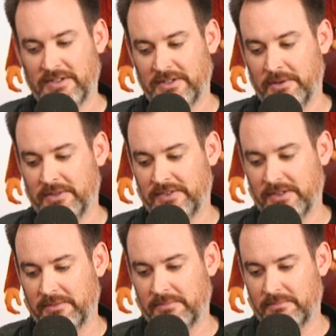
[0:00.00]
as I always
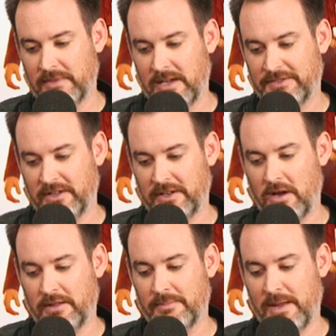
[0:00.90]
accidentally
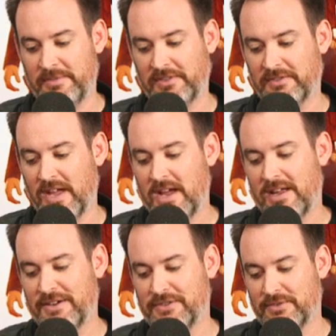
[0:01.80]
call them, episodes.
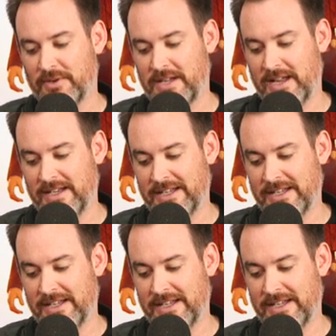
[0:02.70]
Issue 28